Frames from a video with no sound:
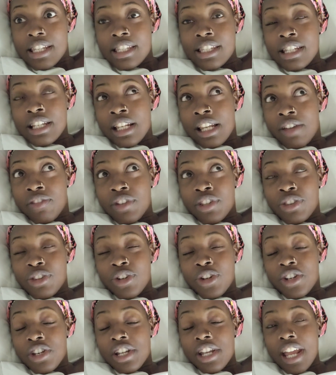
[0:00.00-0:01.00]
It's
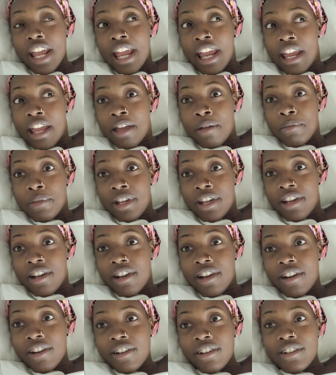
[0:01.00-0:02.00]
11.30 a.m.
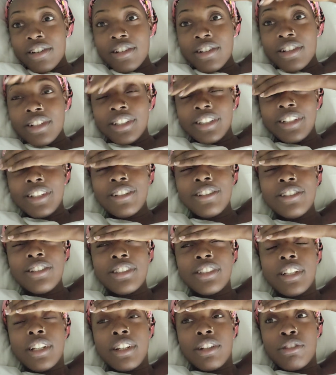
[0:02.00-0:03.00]
here. I
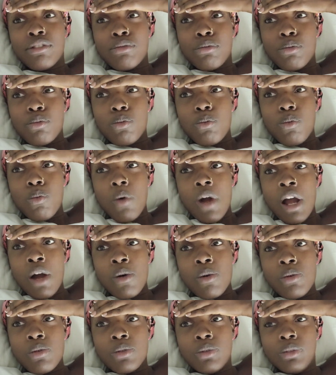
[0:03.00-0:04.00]
was like, wow.